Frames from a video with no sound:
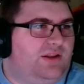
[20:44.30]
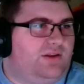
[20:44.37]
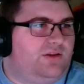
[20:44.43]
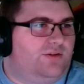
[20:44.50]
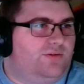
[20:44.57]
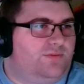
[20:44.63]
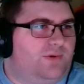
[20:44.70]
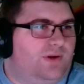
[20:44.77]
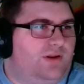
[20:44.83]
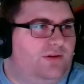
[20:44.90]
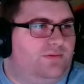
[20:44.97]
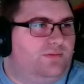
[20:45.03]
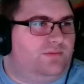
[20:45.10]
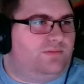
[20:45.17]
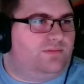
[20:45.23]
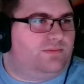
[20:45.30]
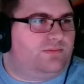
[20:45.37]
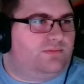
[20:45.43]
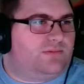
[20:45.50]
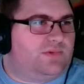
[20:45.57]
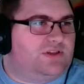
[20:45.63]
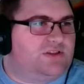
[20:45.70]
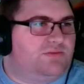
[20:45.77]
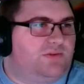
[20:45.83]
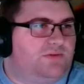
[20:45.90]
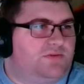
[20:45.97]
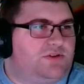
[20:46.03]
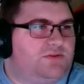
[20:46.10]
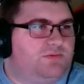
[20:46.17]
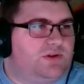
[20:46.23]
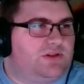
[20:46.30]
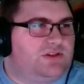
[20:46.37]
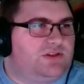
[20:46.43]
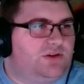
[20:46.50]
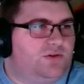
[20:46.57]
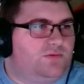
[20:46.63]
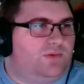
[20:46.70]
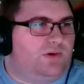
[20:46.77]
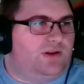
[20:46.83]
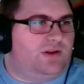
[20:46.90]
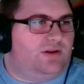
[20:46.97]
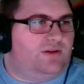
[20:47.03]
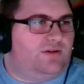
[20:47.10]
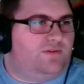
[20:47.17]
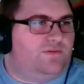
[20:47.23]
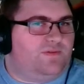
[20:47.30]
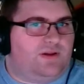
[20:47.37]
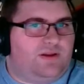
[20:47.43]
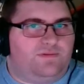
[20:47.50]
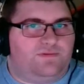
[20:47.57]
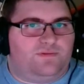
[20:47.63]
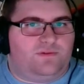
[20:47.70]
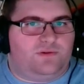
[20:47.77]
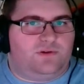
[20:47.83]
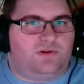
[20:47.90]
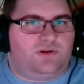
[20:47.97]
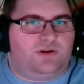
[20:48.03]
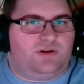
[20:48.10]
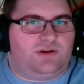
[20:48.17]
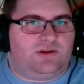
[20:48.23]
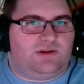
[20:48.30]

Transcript: your run. This one was 10154.